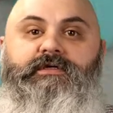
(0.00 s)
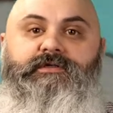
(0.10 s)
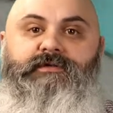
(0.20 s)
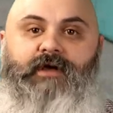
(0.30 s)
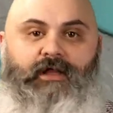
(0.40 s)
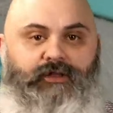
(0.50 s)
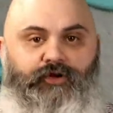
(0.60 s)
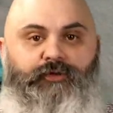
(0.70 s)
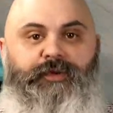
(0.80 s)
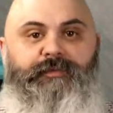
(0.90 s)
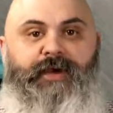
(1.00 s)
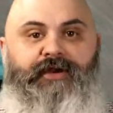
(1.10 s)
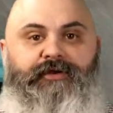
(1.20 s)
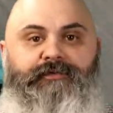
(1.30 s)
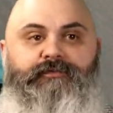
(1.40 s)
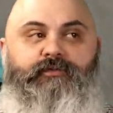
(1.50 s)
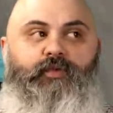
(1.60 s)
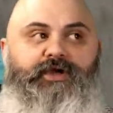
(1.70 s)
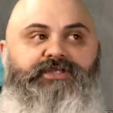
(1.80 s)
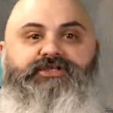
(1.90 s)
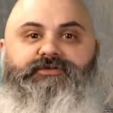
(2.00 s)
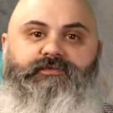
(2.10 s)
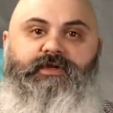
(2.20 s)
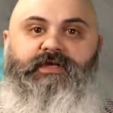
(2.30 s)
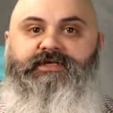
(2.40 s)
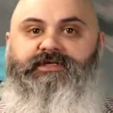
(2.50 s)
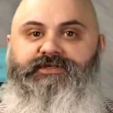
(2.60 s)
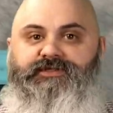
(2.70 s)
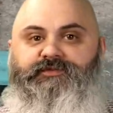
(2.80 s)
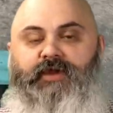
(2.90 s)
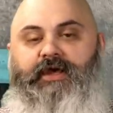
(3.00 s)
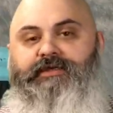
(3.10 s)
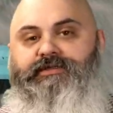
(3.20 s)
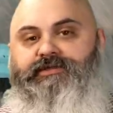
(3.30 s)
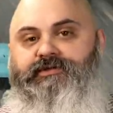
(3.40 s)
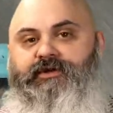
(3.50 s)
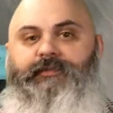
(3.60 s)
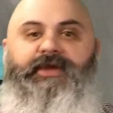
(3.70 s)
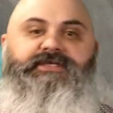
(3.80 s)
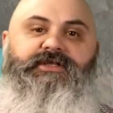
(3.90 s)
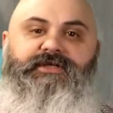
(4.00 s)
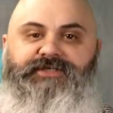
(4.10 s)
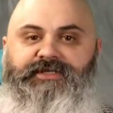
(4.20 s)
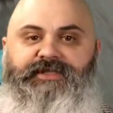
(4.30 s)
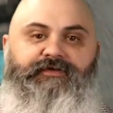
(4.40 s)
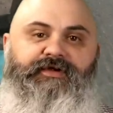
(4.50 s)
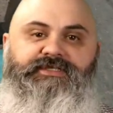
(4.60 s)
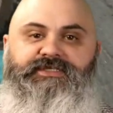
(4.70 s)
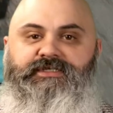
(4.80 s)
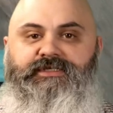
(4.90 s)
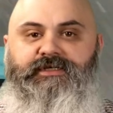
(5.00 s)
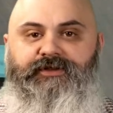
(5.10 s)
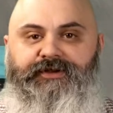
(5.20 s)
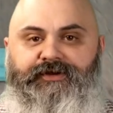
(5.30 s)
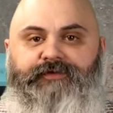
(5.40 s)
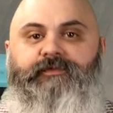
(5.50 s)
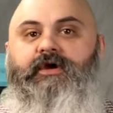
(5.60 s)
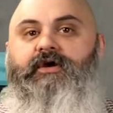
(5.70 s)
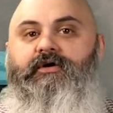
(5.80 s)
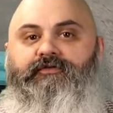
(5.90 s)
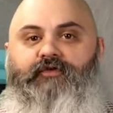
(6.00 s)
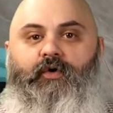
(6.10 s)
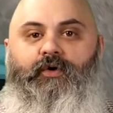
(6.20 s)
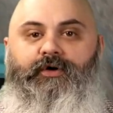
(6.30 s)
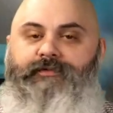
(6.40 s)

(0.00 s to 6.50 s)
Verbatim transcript: a little bit better, which is nice. You know, basically, it's like they ran CCleaner for